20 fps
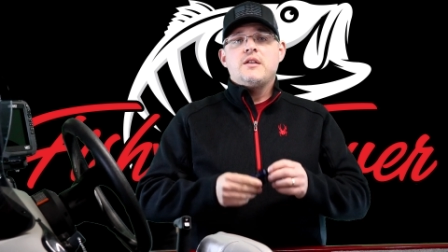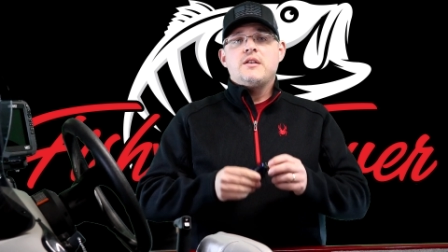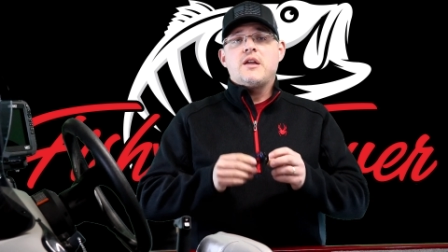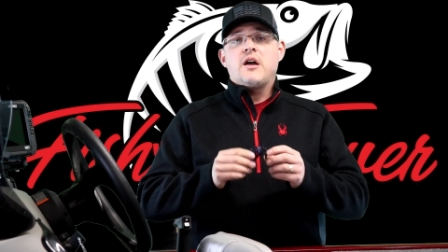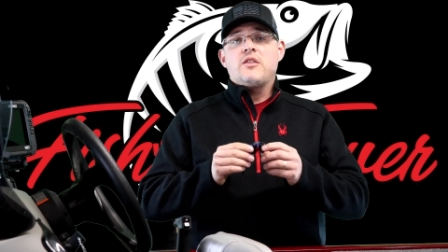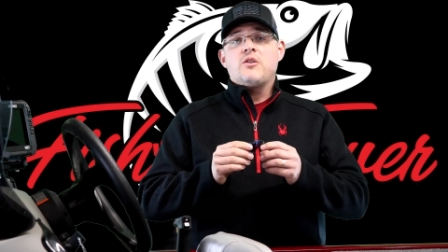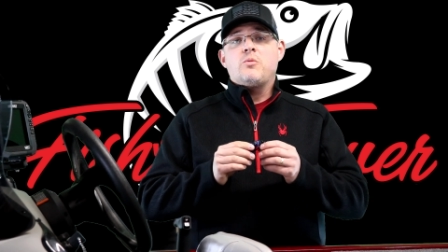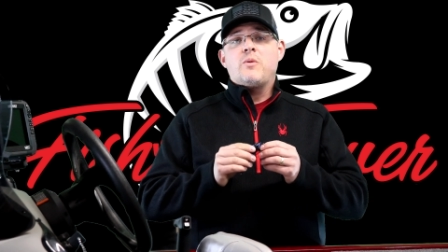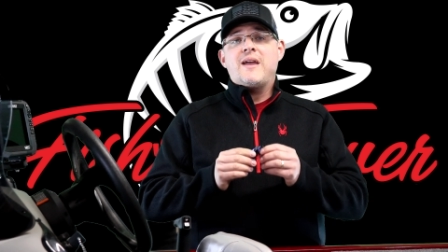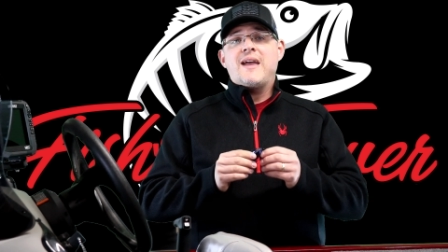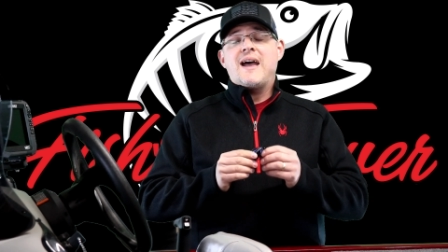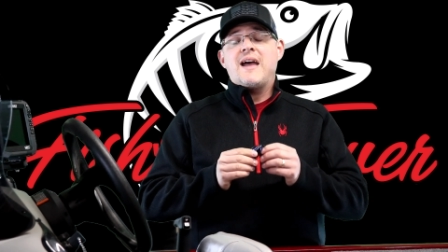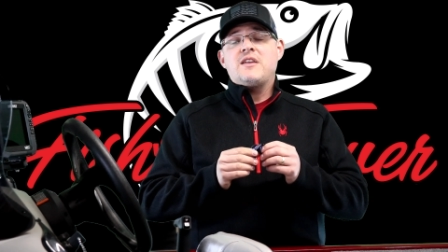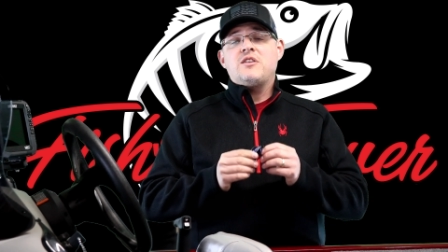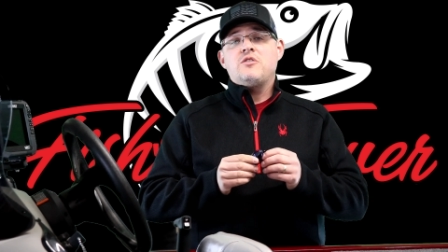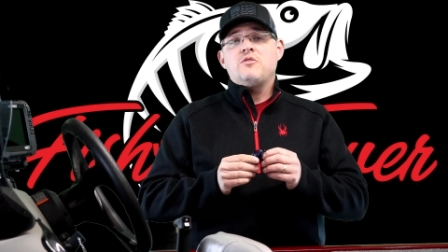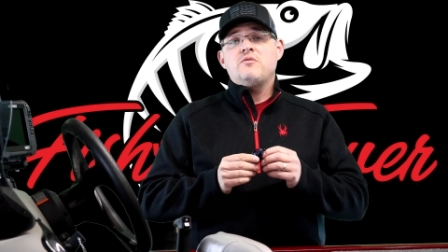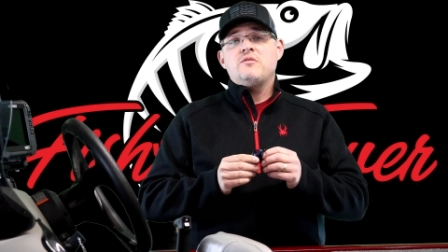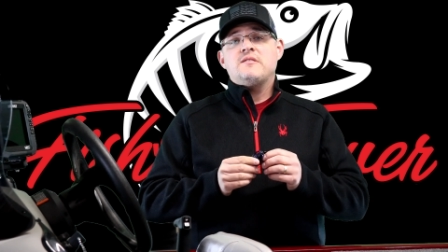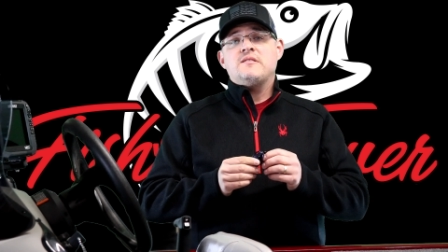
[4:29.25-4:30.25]
Now the way
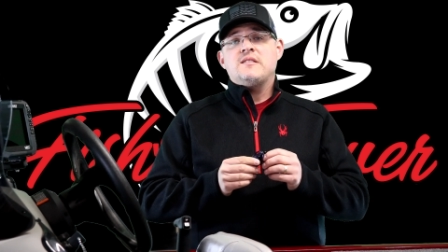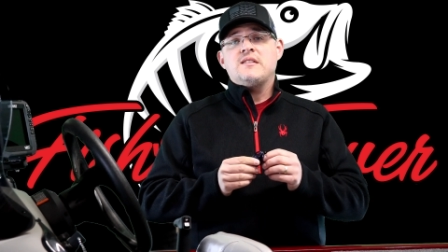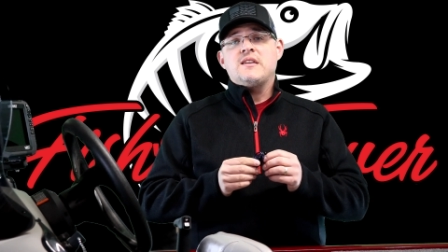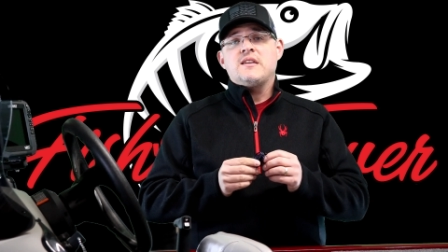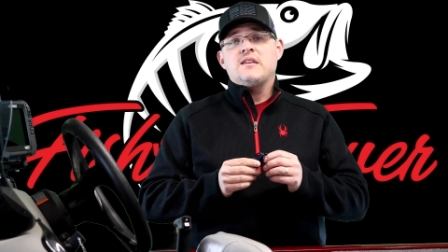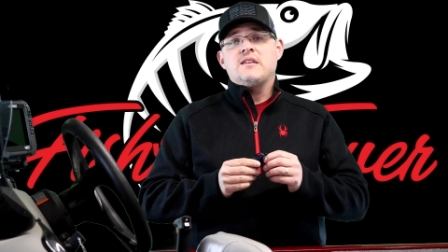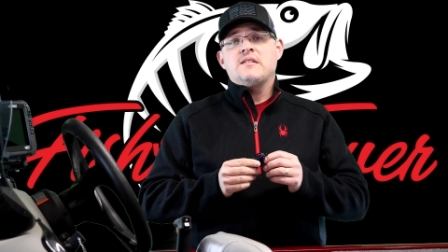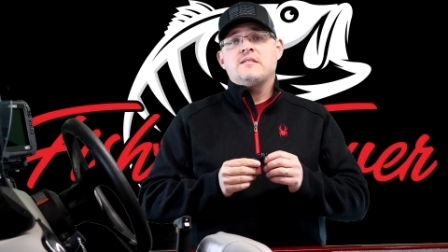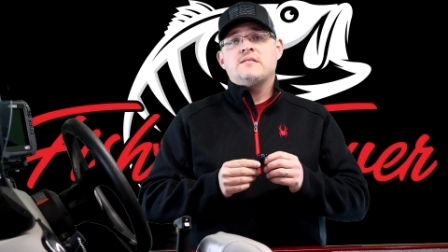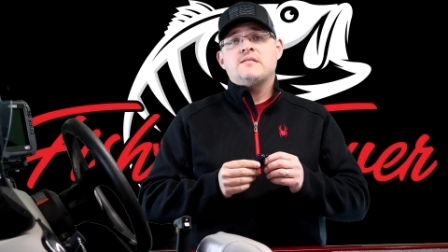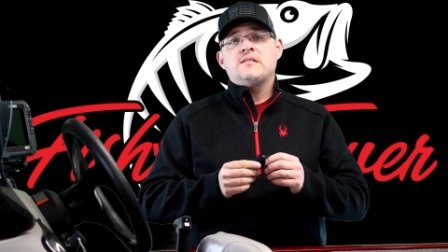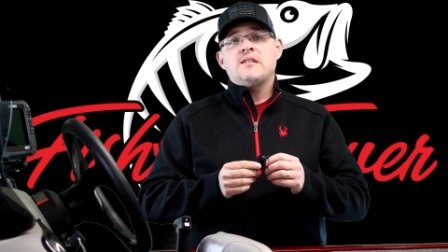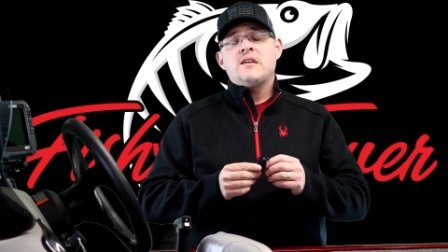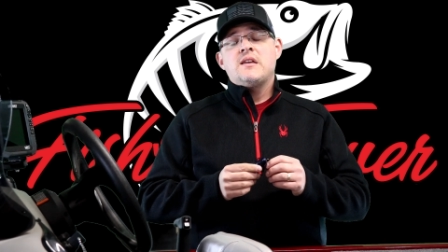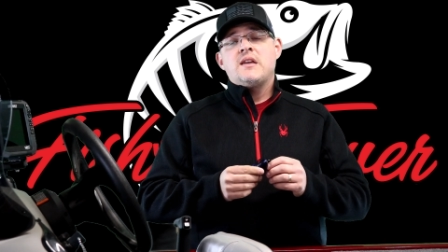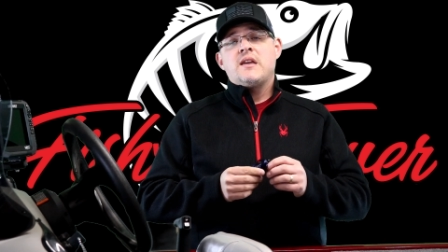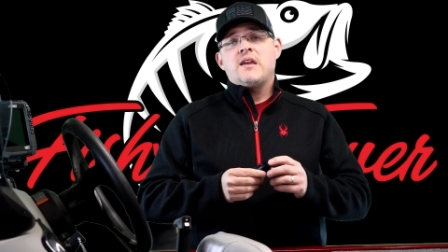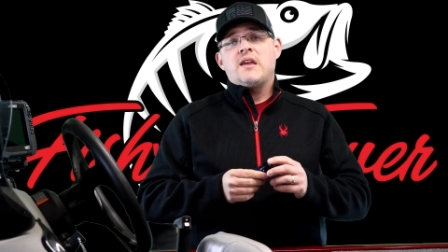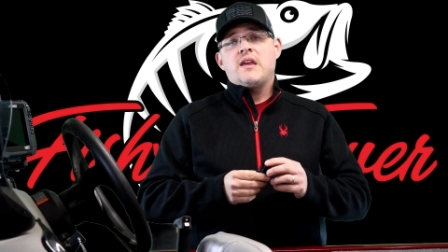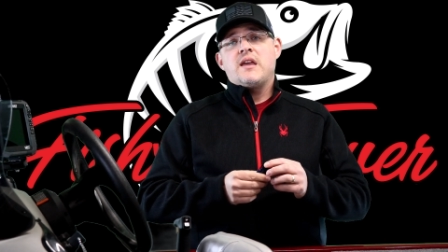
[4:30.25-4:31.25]
I use these
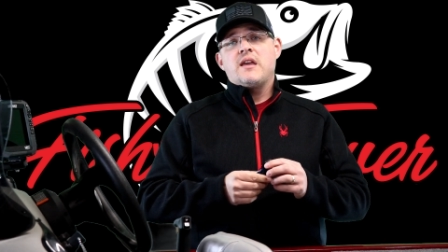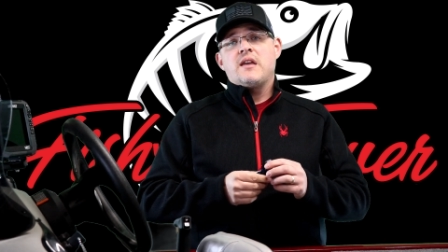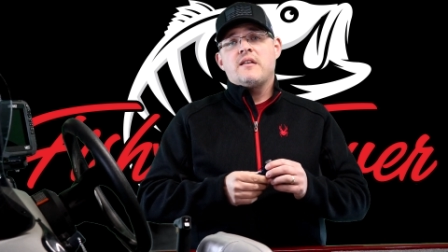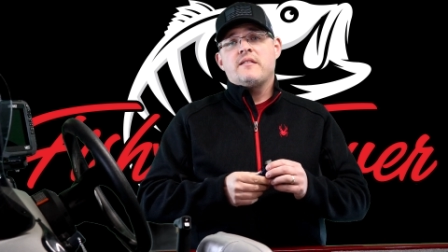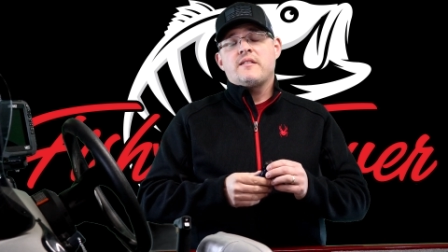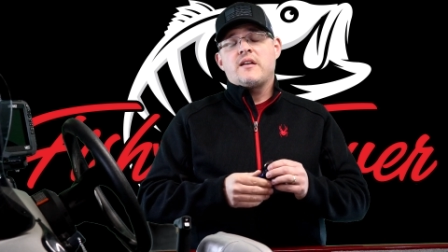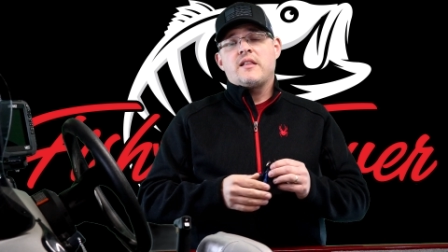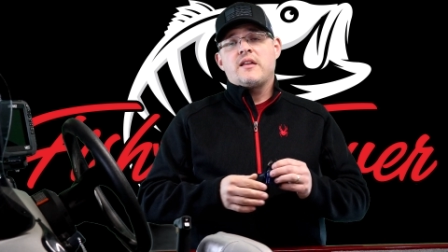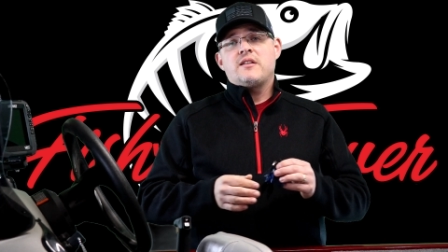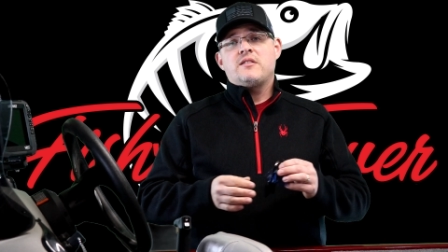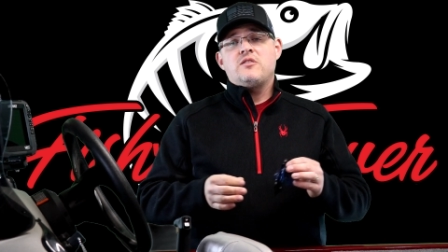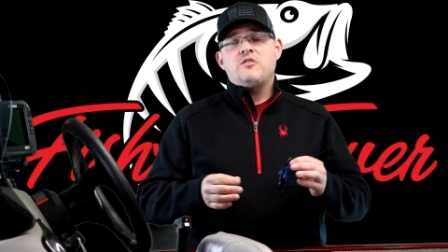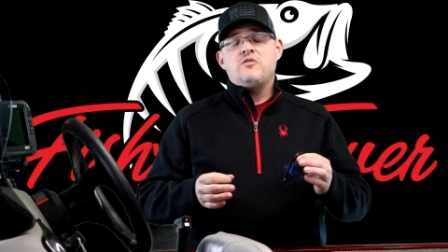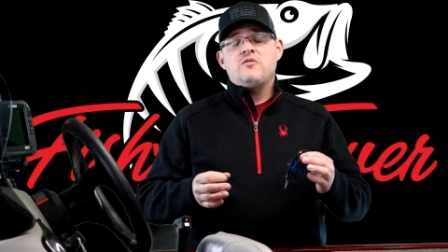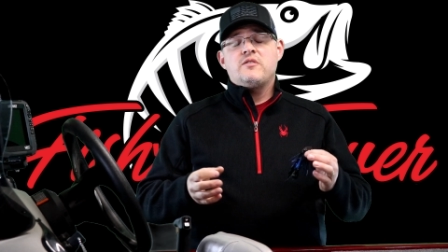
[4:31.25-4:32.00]
is I like to